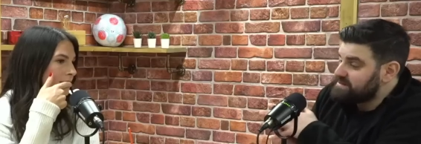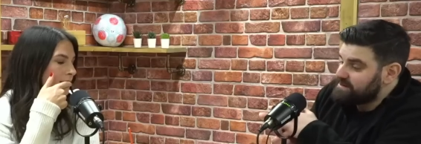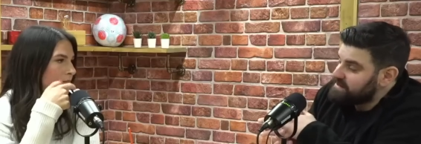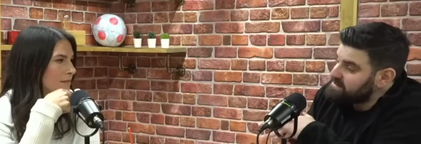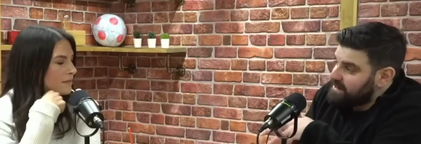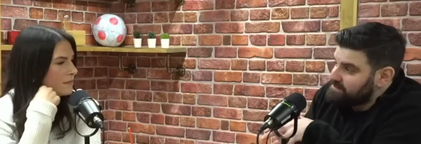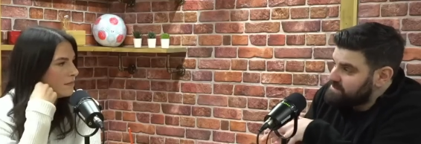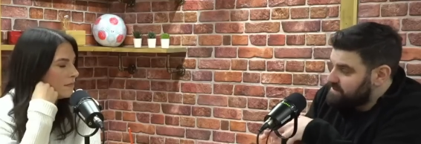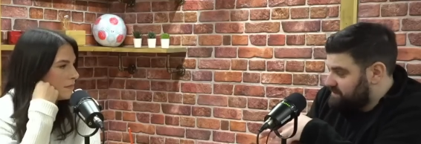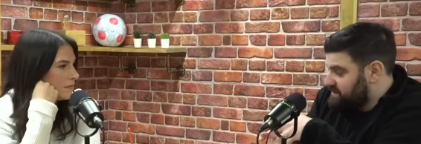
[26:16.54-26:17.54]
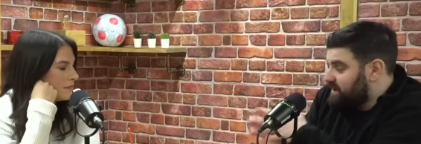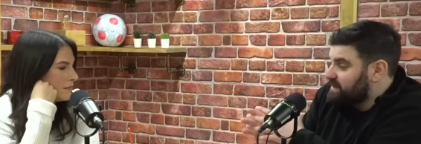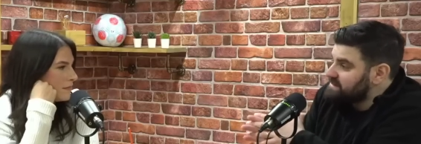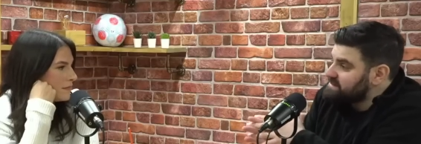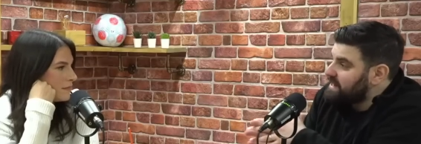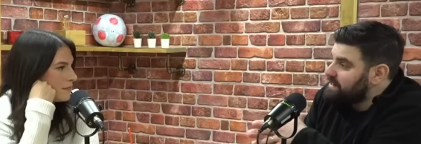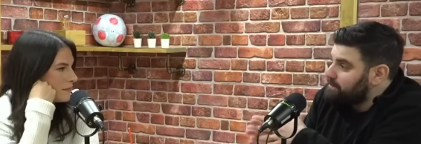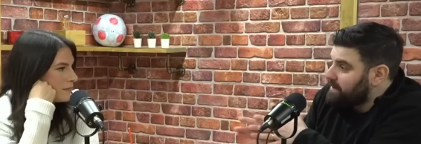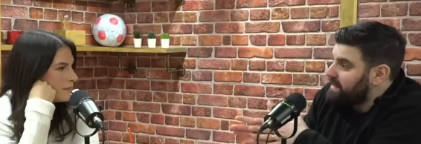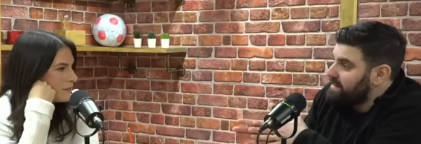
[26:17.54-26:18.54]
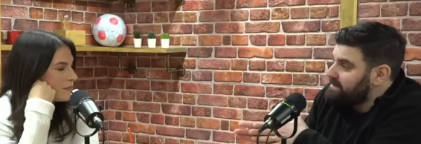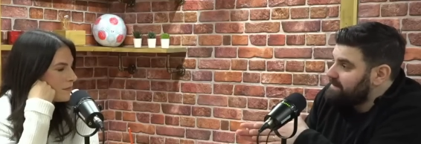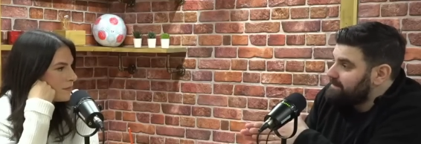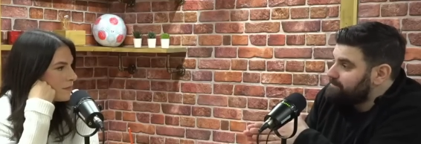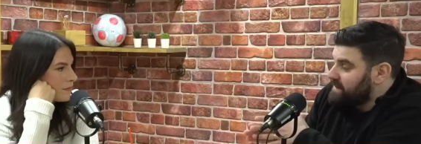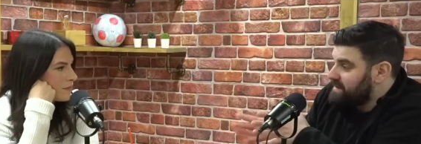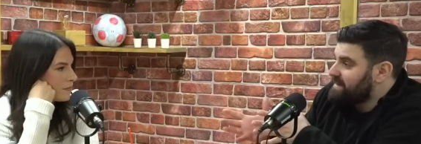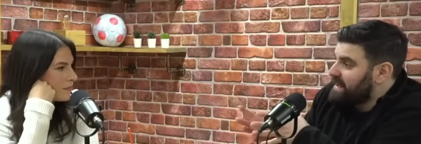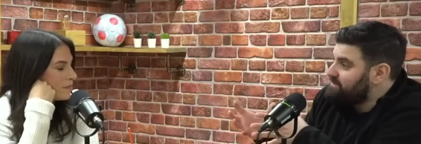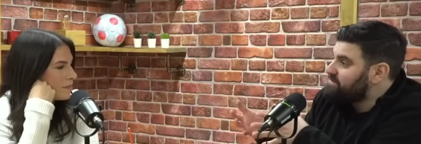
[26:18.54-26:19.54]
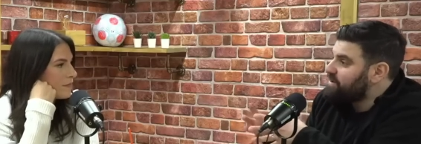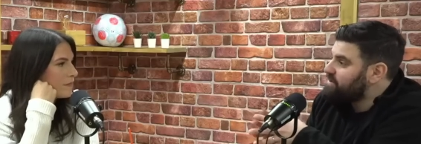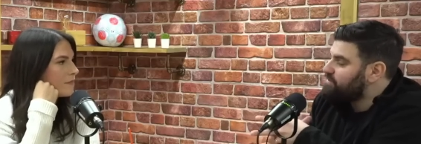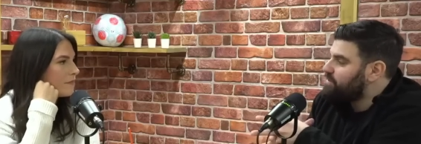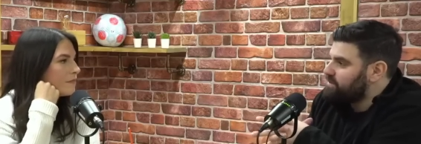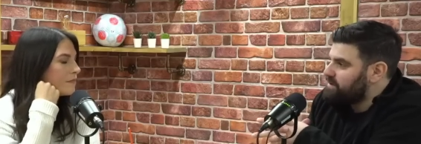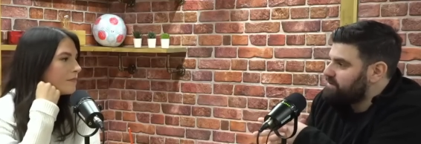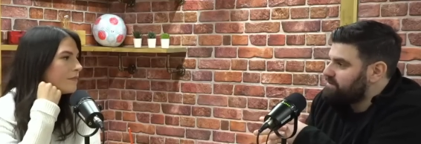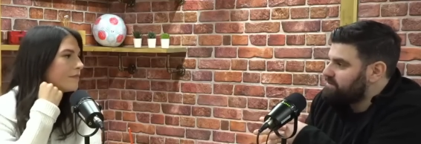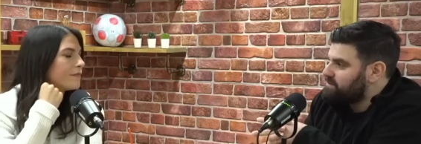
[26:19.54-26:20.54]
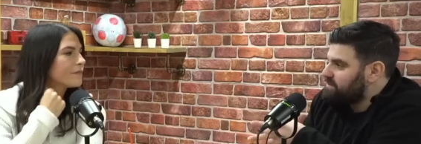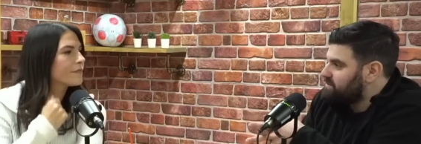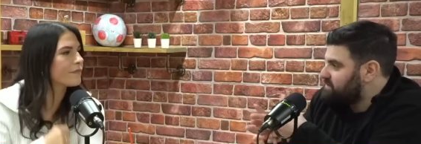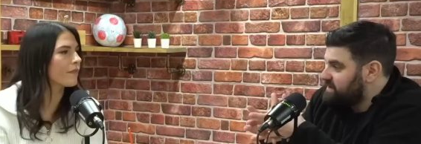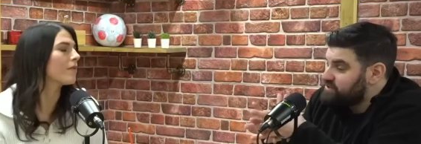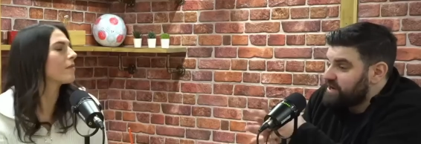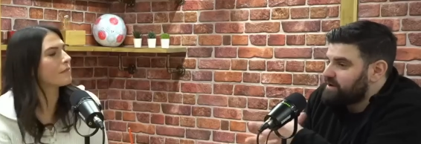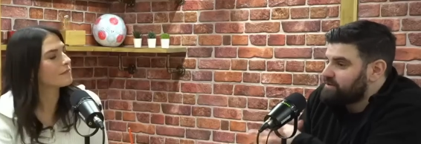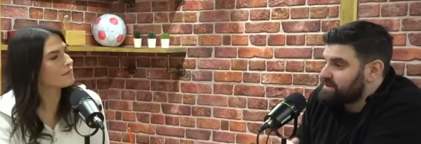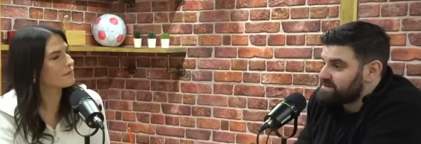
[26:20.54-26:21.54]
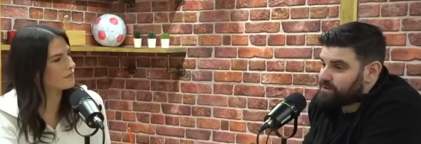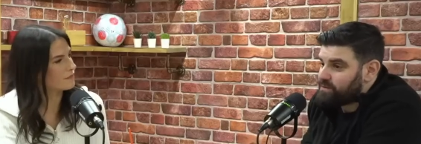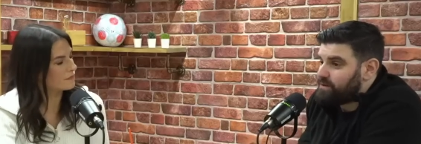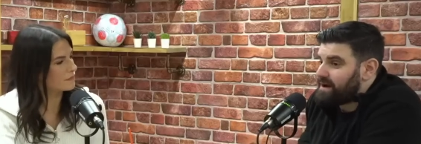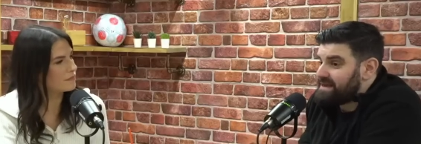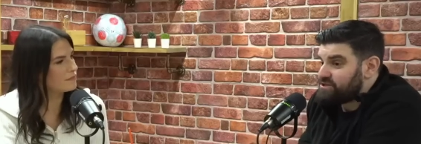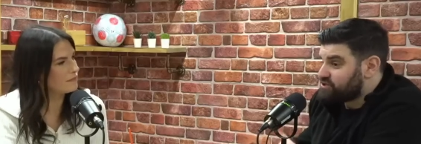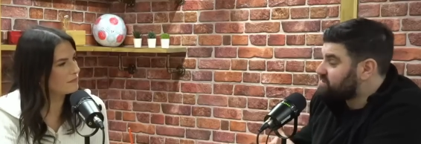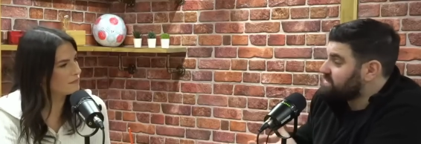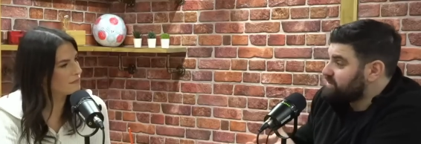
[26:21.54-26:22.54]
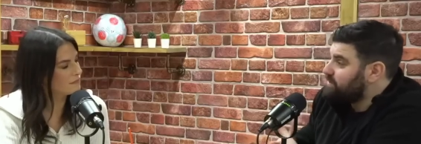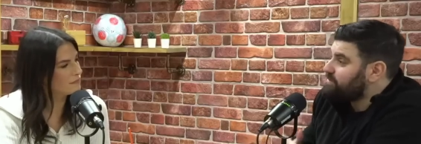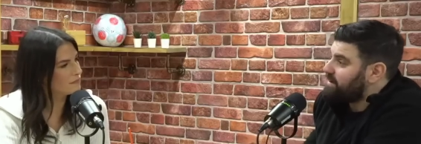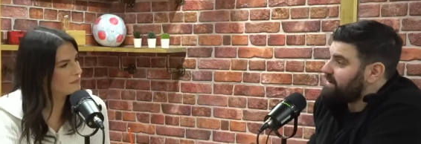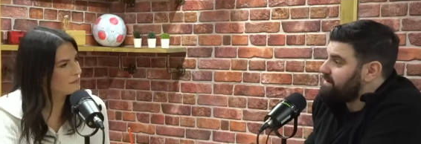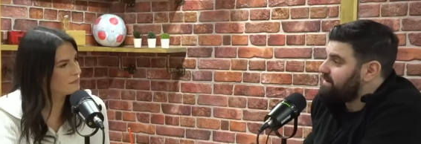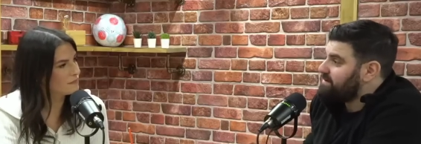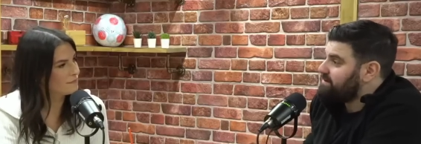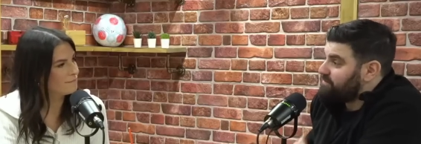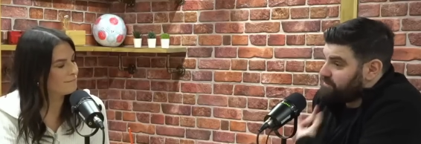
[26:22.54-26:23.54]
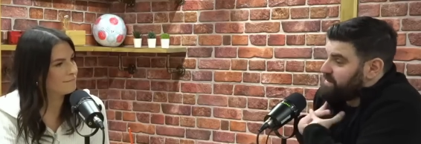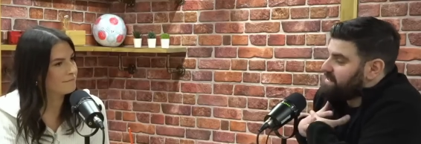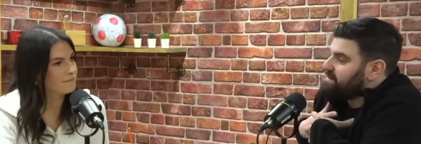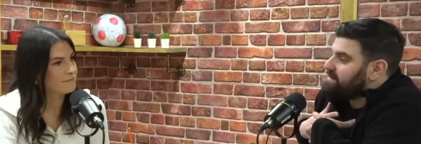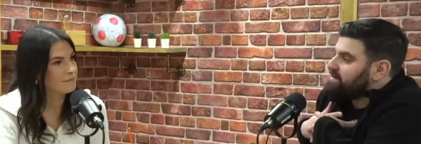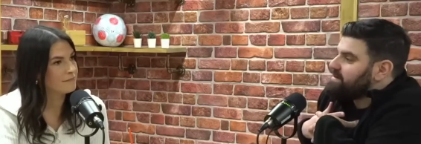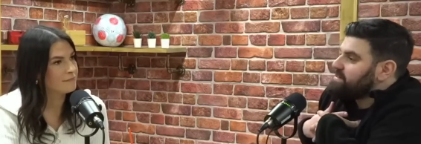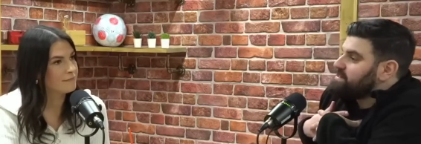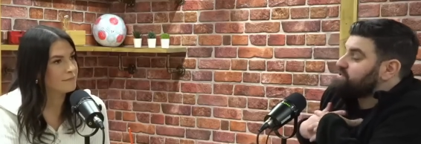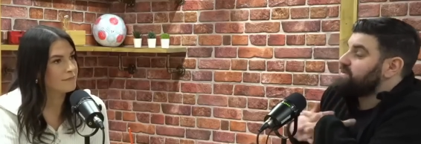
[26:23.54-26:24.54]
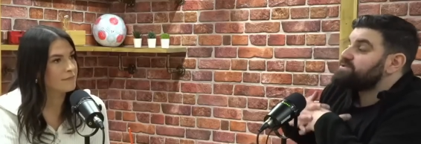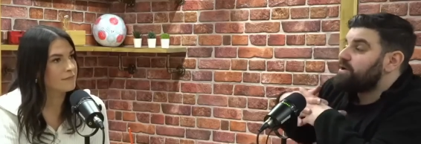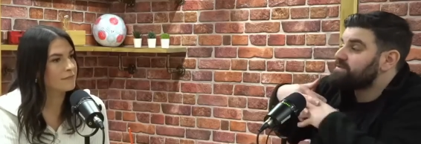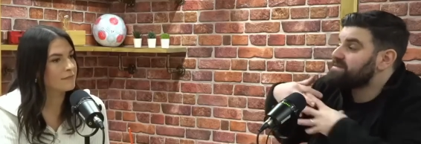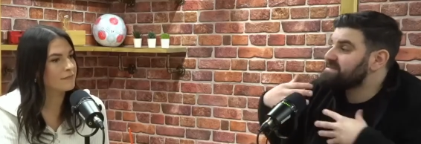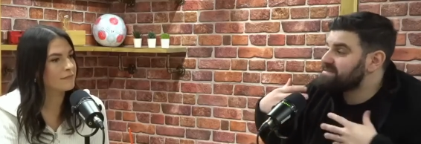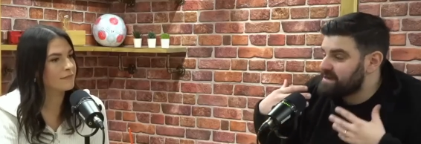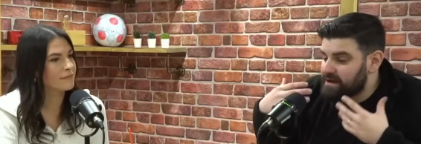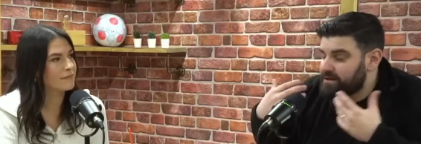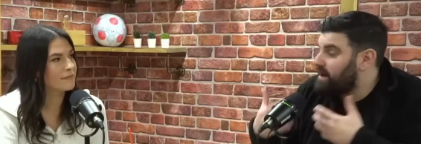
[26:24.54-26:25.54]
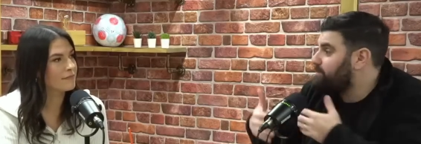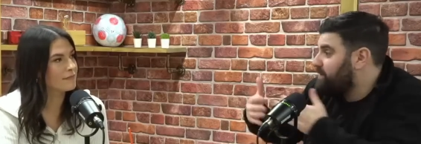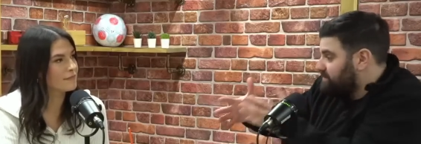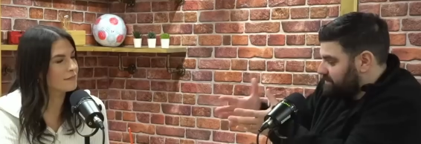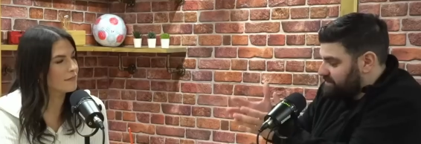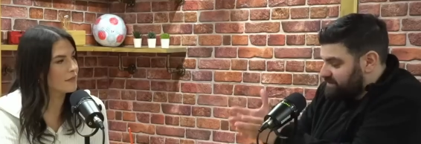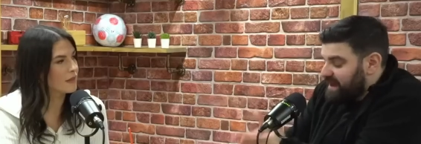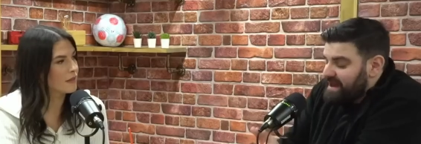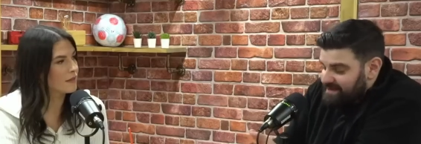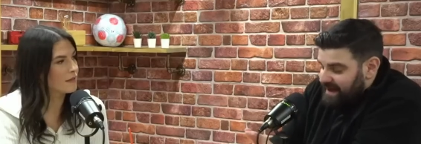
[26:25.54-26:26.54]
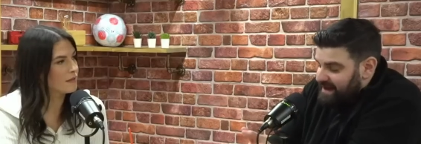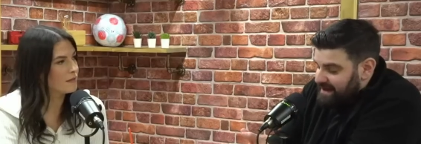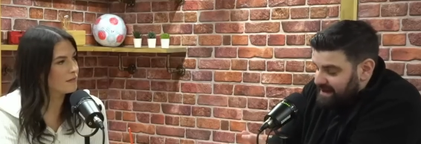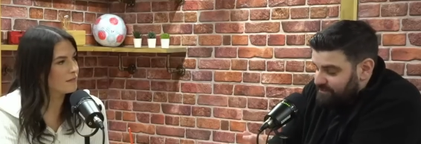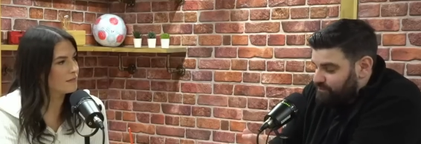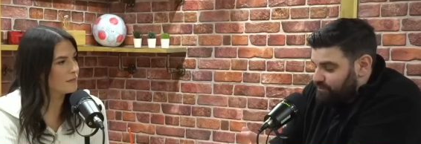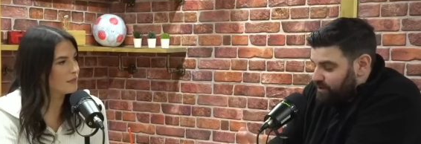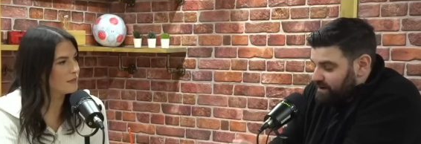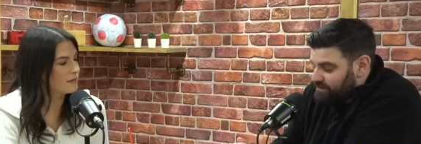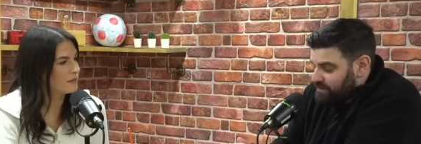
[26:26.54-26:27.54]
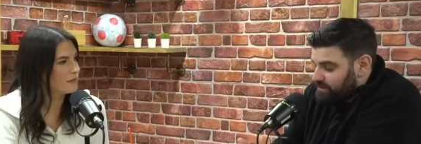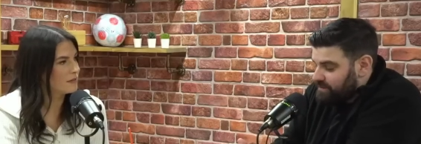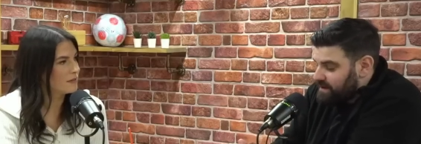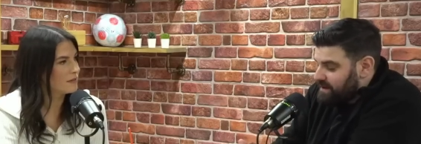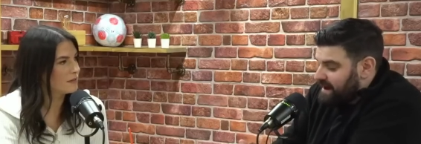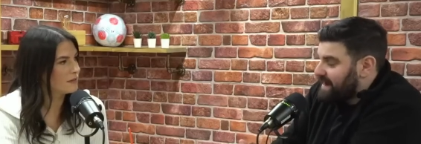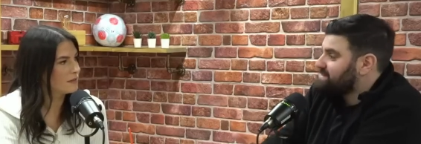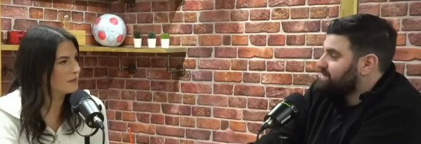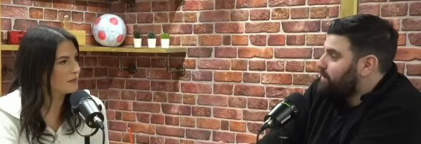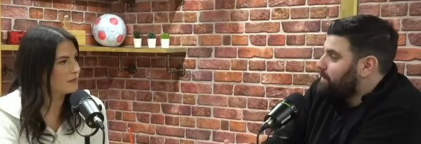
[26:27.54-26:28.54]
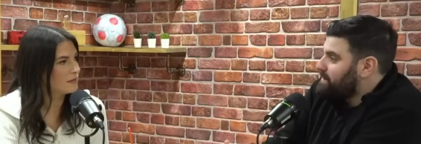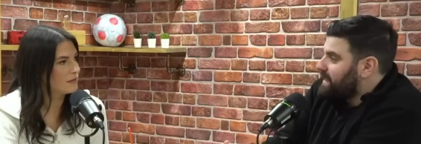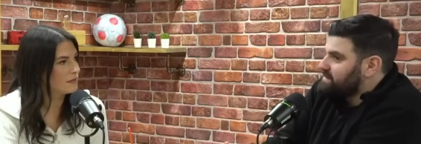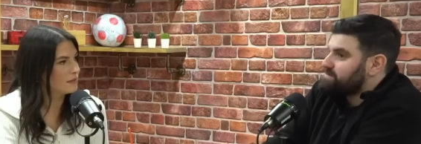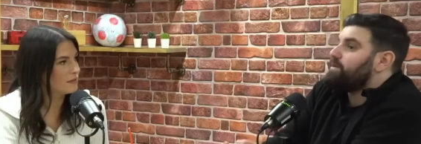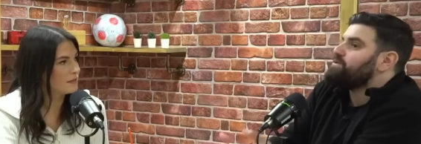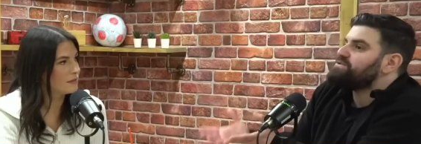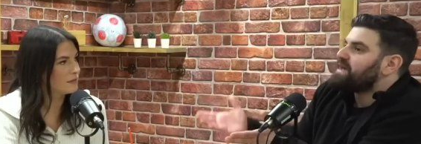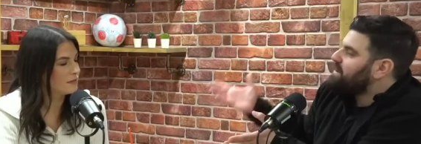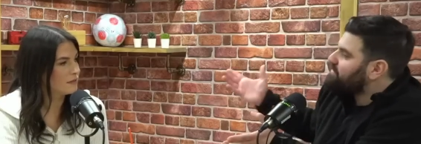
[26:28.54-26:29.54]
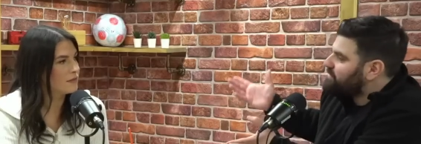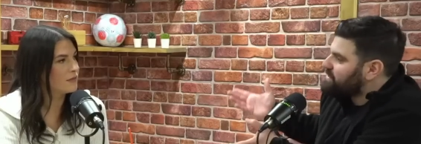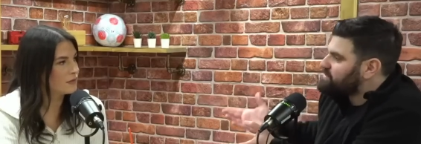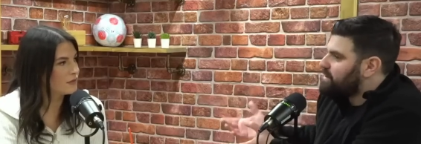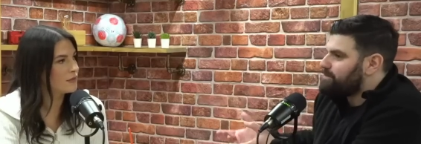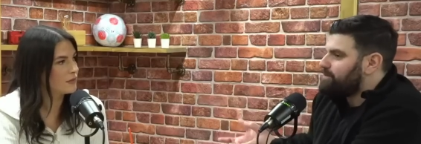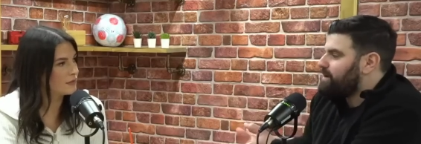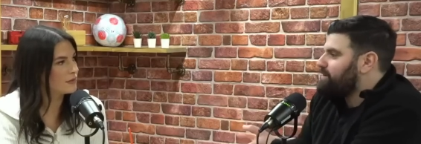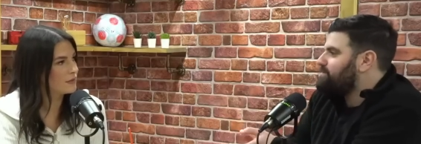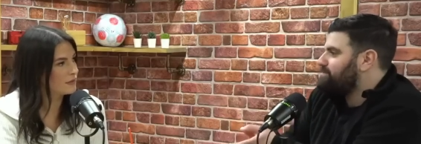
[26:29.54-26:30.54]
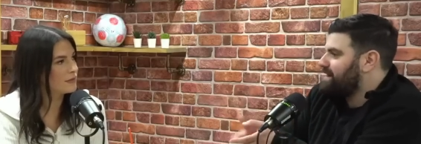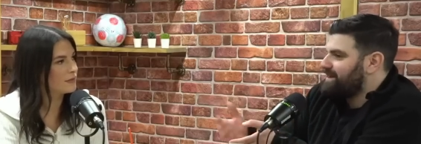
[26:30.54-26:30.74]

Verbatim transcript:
Speaker 1: him at times to tuck inside and play in that inverted role that, that Zinchenko mm. does so well. And he just doesn't look right in it, for me. So it's not to, like, but saying that, if one of them had to go up against Mo Salah, for example, I know Mikel